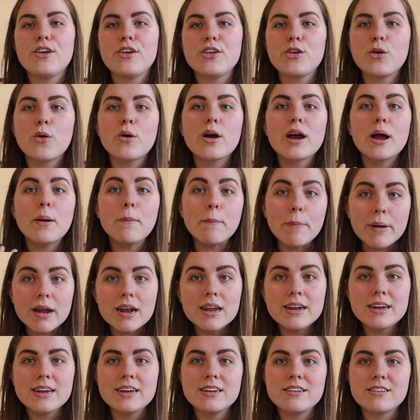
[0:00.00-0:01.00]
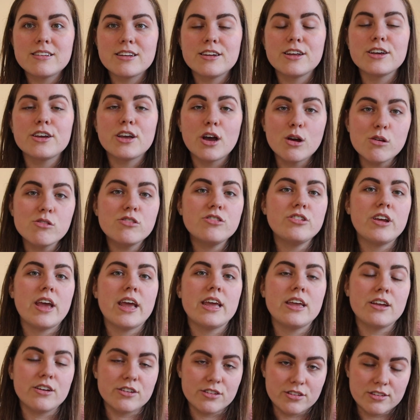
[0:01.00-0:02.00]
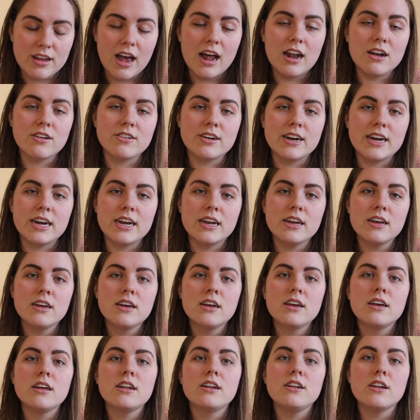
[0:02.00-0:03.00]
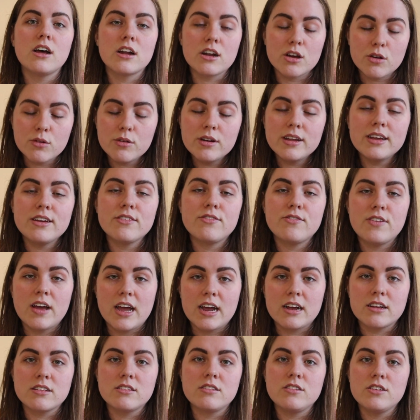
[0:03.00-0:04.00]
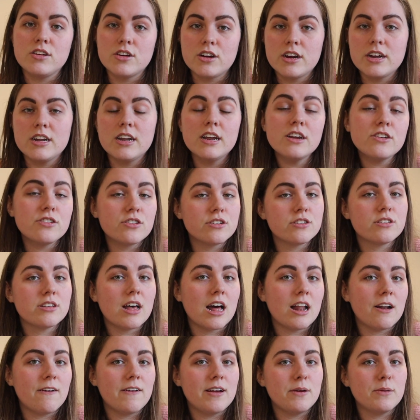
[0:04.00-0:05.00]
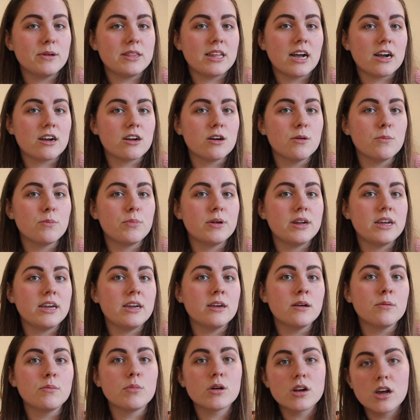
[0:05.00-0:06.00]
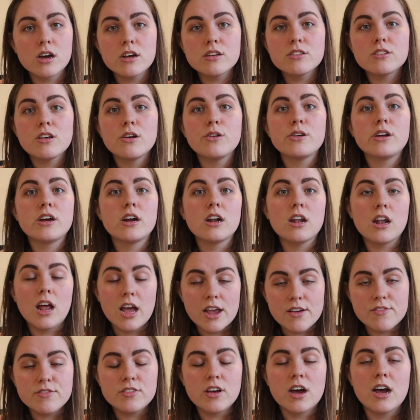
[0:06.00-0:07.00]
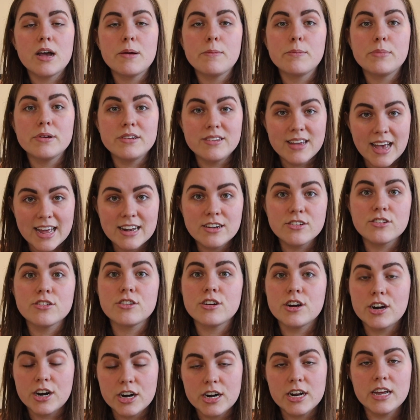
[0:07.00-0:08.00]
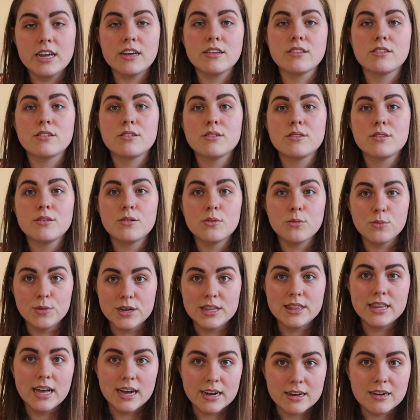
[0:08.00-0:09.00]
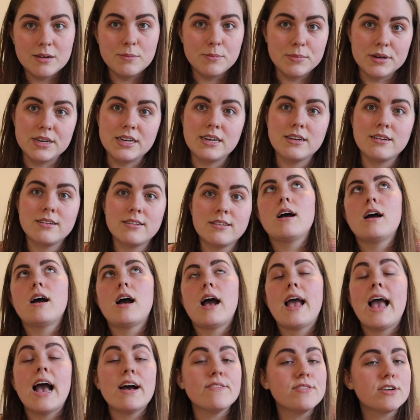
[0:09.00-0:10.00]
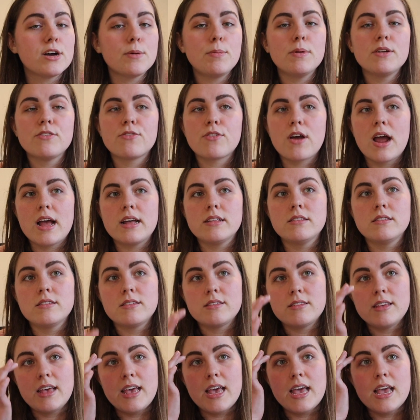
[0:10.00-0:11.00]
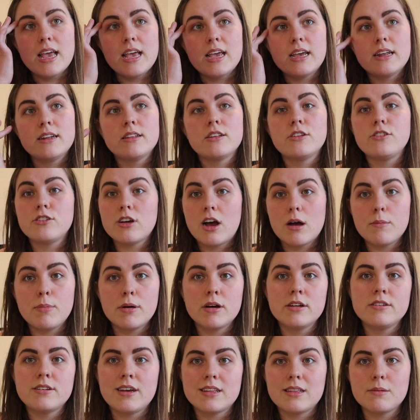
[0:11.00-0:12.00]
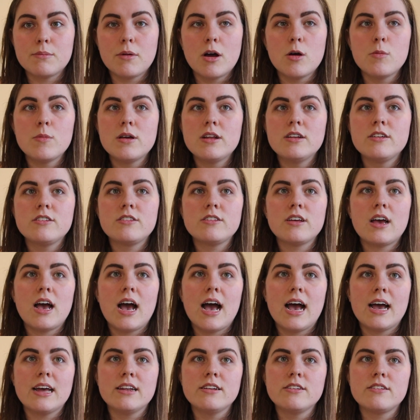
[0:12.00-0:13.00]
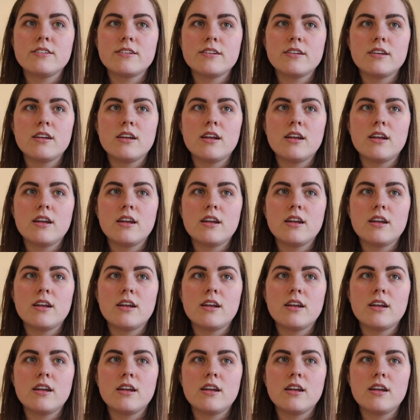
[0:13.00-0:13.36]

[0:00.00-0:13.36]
Your ability to negotiate your salary not only affects your initial salary with that company, but also your lifetime potential earnings with that company. I have a couple of friends in the job hunt at the moment, and